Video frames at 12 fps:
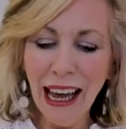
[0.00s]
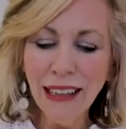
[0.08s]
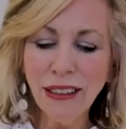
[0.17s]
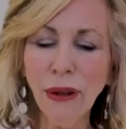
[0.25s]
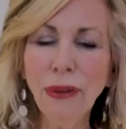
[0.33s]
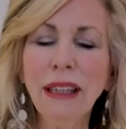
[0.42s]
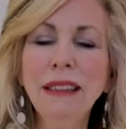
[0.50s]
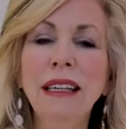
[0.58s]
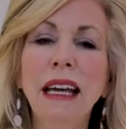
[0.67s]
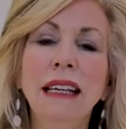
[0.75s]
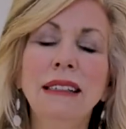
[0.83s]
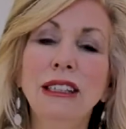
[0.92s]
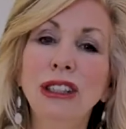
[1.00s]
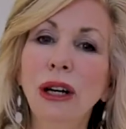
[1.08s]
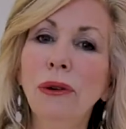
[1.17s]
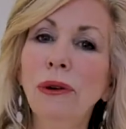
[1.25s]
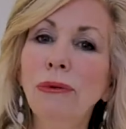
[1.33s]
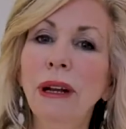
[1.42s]
So this is a
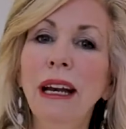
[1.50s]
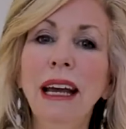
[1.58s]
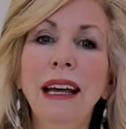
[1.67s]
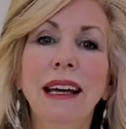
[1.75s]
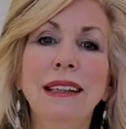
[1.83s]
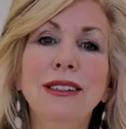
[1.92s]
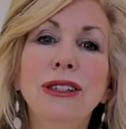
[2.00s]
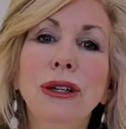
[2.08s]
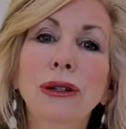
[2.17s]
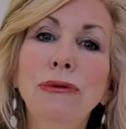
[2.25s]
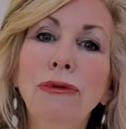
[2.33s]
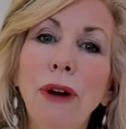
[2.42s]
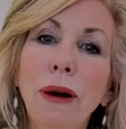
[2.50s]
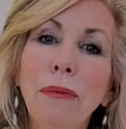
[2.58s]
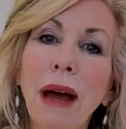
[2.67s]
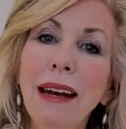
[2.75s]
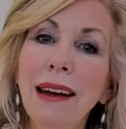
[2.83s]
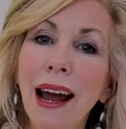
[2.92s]
general reading. It's good from
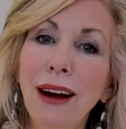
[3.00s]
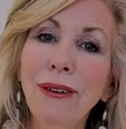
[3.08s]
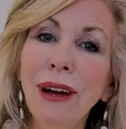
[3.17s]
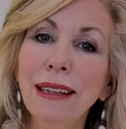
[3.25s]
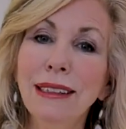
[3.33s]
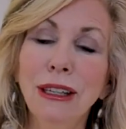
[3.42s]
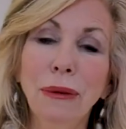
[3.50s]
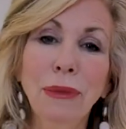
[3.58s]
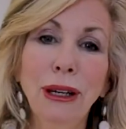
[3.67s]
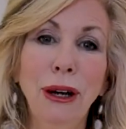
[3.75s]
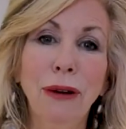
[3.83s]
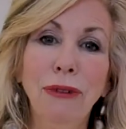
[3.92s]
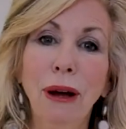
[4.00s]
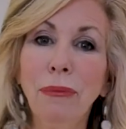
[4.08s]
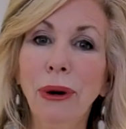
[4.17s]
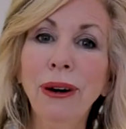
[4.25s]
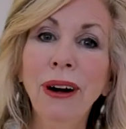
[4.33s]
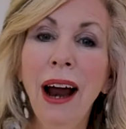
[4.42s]
now until
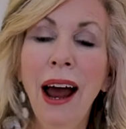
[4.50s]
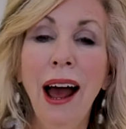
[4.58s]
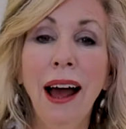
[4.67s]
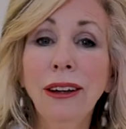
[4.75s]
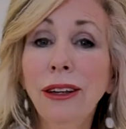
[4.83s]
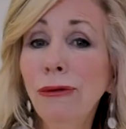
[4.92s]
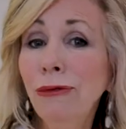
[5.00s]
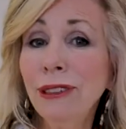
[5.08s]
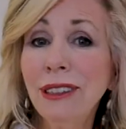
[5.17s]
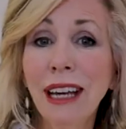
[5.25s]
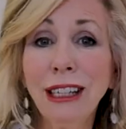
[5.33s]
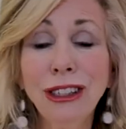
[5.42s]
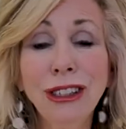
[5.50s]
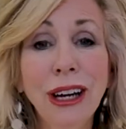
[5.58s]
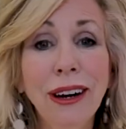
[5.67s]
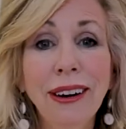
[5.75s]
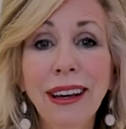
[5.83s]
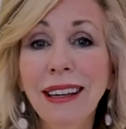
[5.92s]
mid-November, and good for
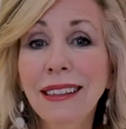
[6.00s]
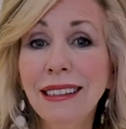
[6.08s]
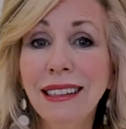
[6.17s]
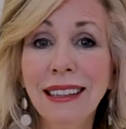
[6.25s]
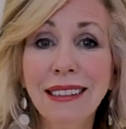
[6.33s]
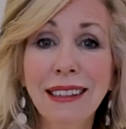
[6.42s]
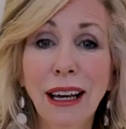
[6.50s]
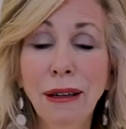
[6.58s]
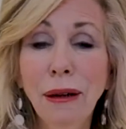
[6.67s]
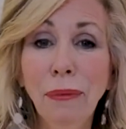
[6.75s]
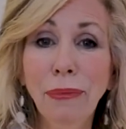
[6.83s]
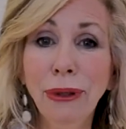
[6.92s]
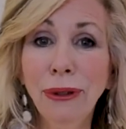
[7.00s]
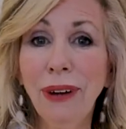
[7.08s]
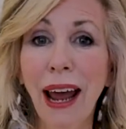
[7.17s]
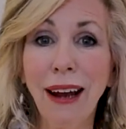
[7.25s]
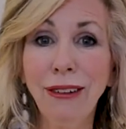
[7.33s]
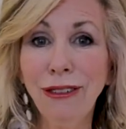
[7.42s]
Sagittarius, Sun, Moon,
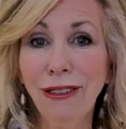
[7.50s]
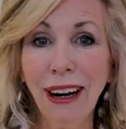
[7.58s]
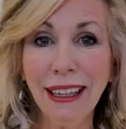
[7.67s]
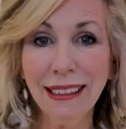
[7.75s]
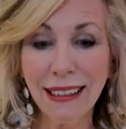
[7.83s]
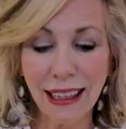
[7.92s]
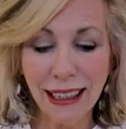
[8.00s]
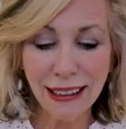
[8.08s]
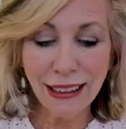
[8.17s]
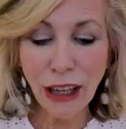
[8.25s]
and Rising.